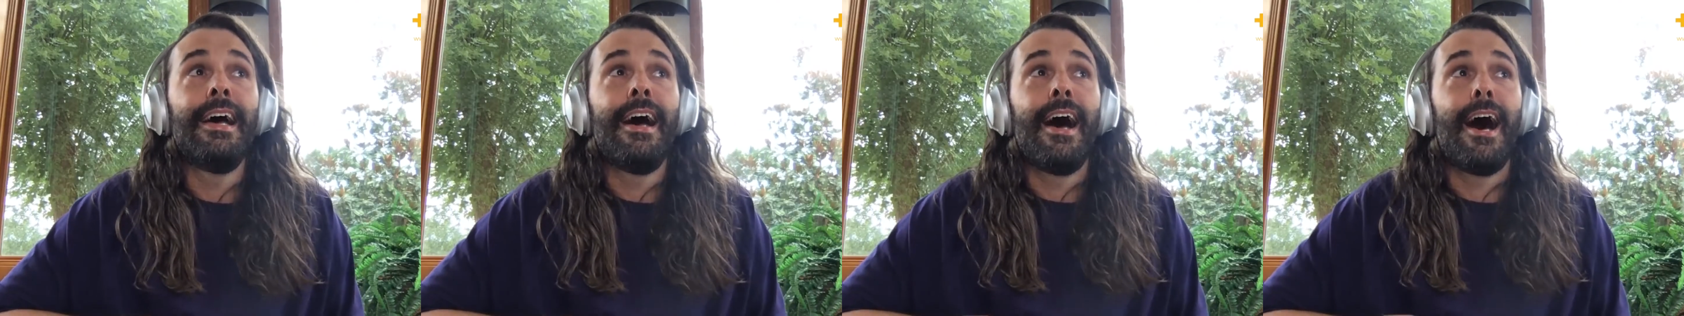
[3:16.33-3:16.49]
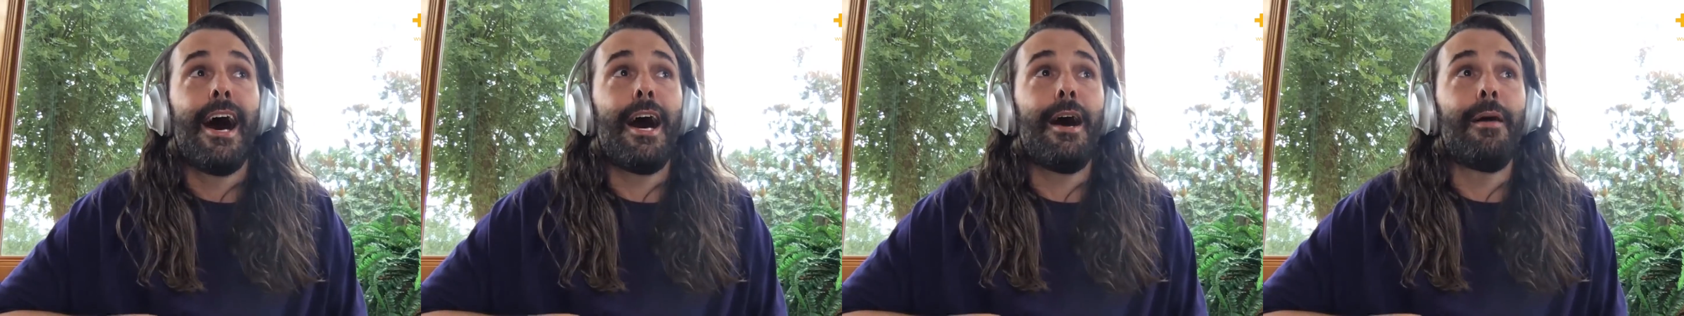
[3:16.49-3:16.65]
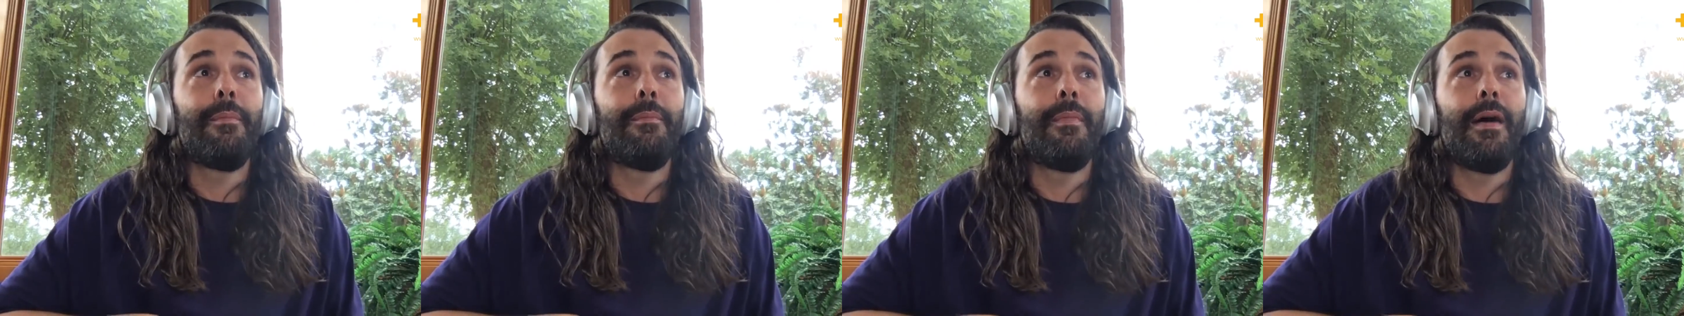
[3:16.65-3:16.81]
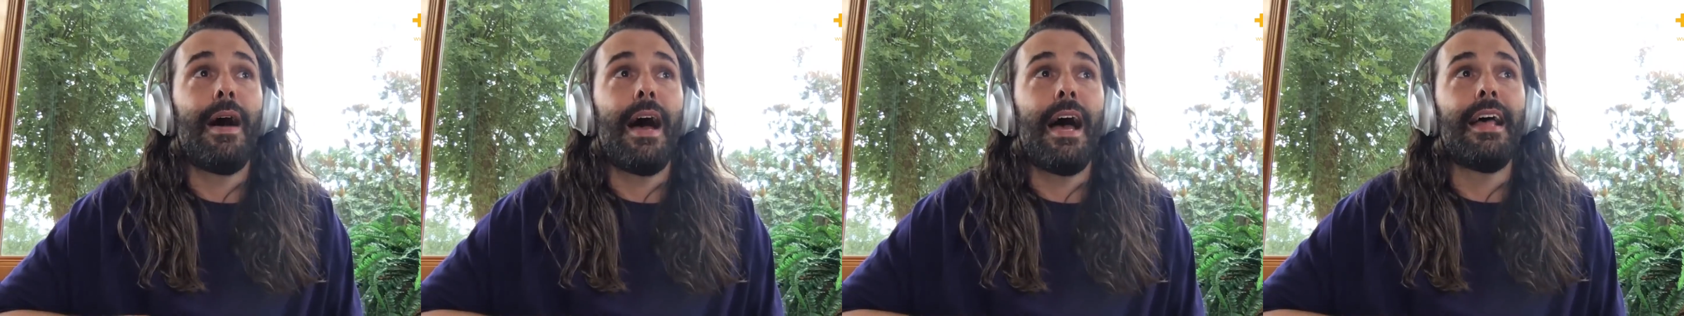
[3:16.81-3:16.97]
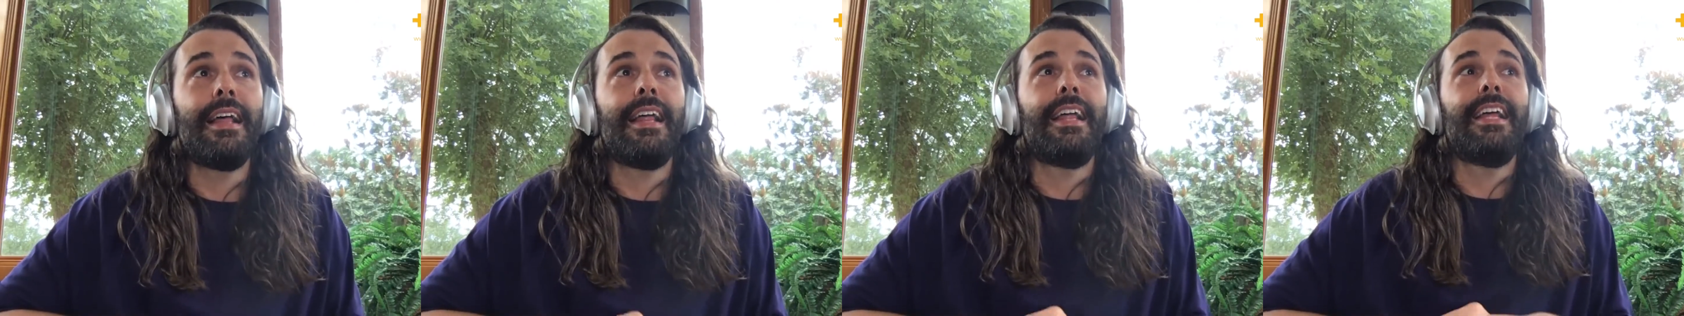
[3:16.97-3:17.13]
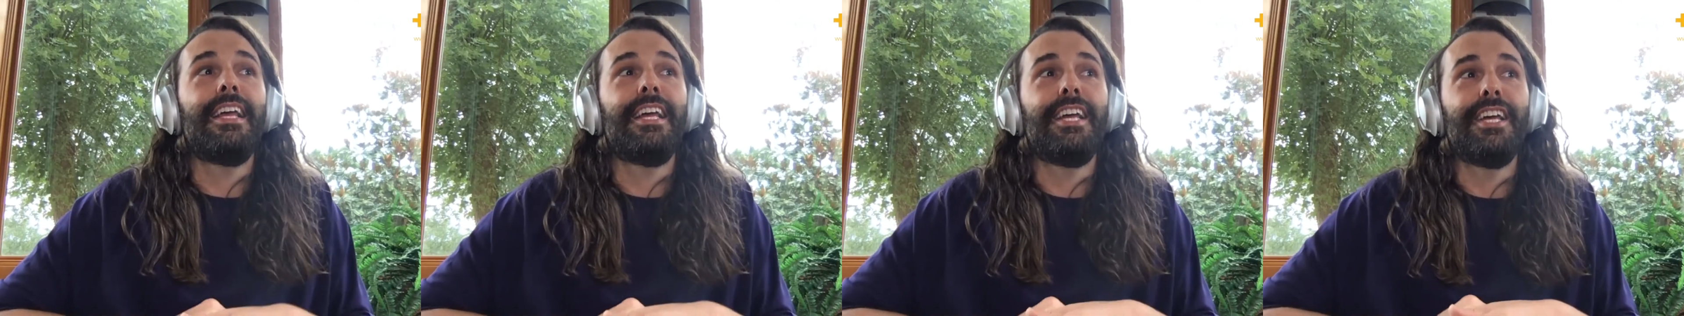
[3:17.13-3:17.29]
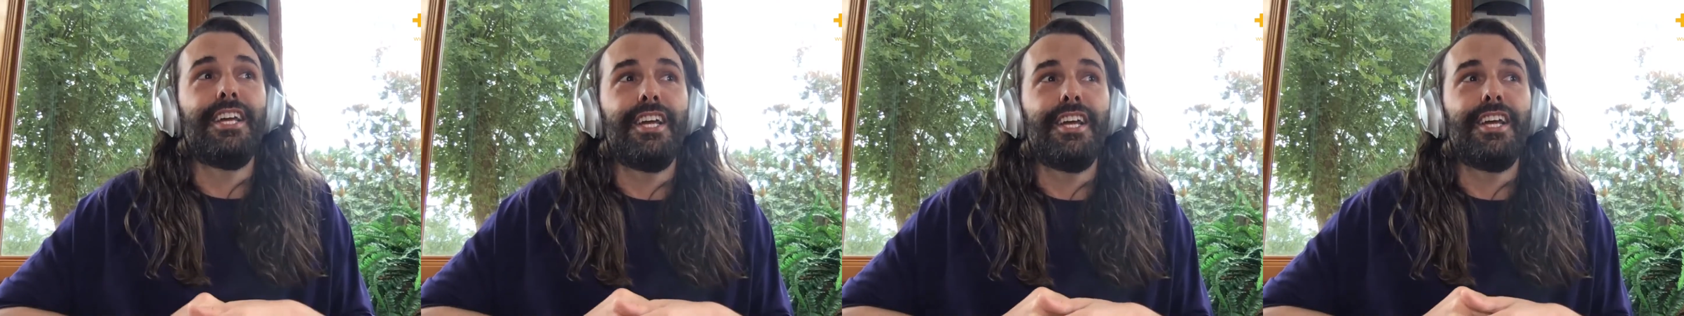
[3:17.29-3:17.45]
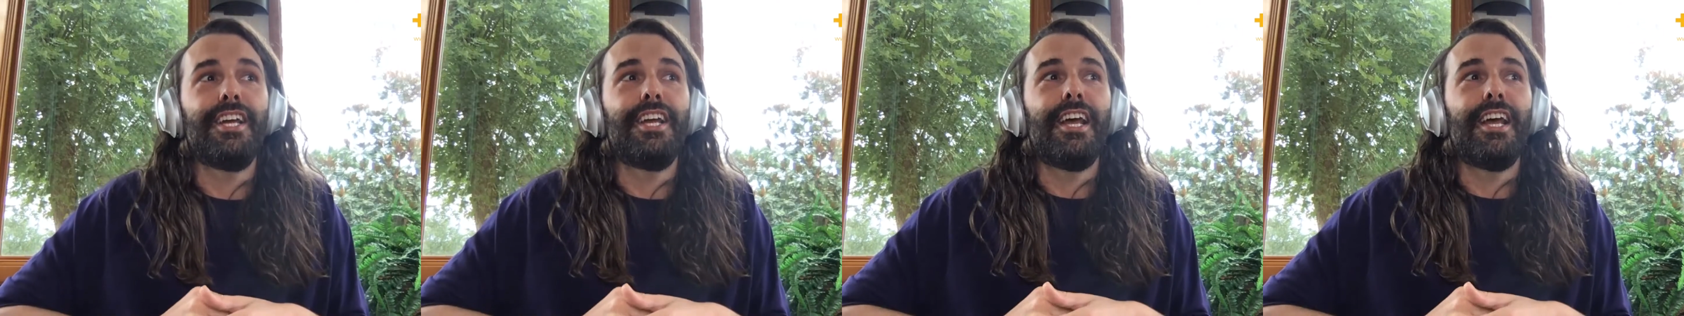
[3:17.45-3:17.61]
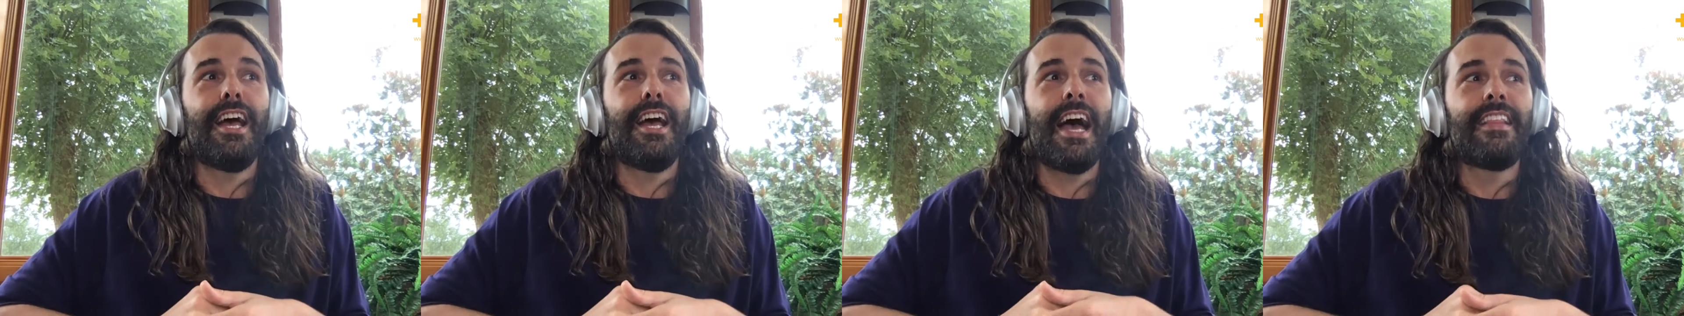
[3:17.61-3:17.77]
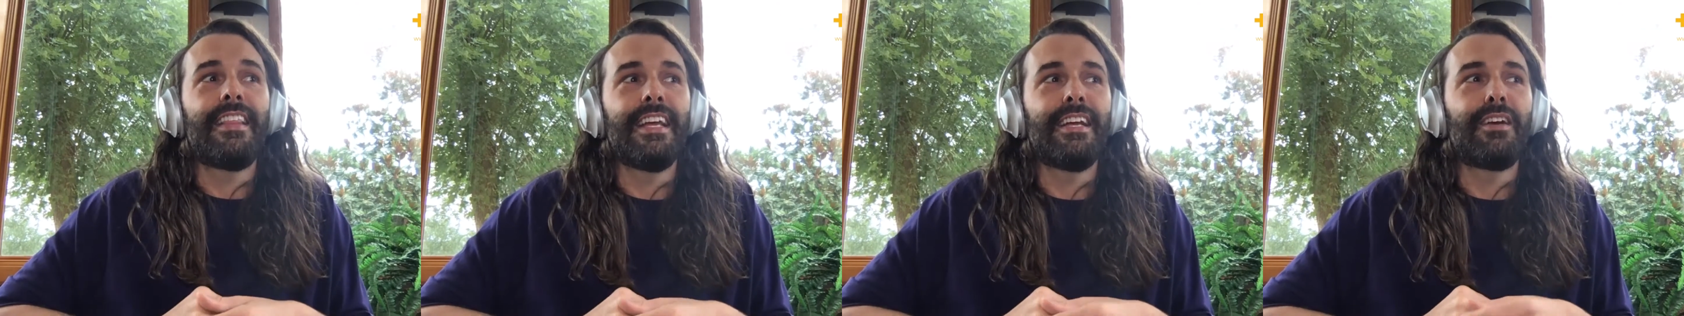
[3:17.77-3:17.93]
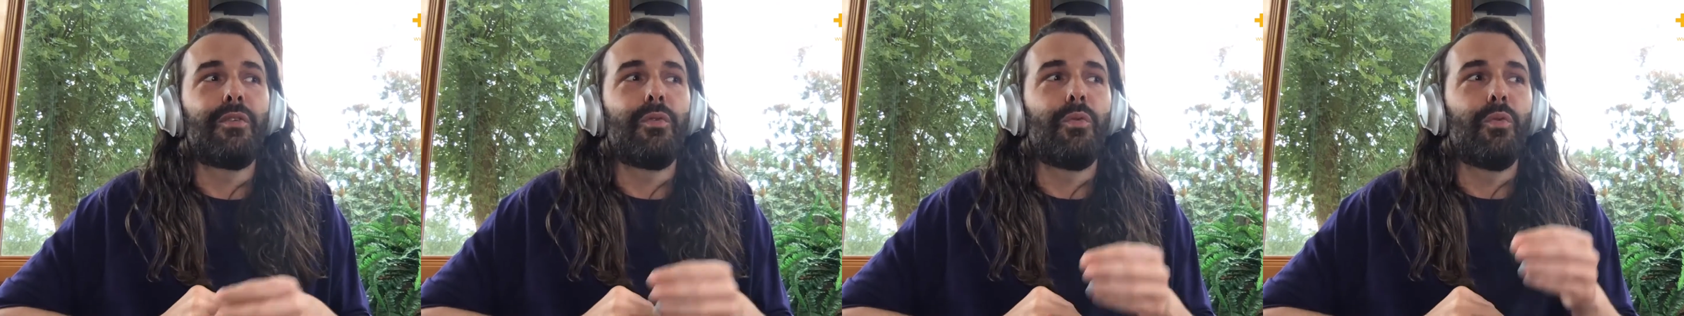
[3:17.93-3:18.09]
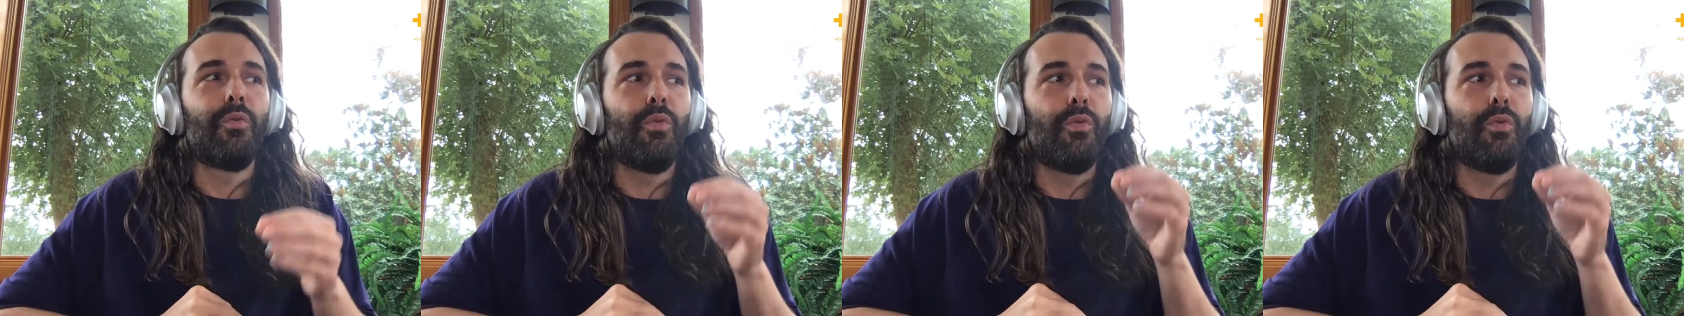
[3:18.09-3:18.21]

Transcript: I think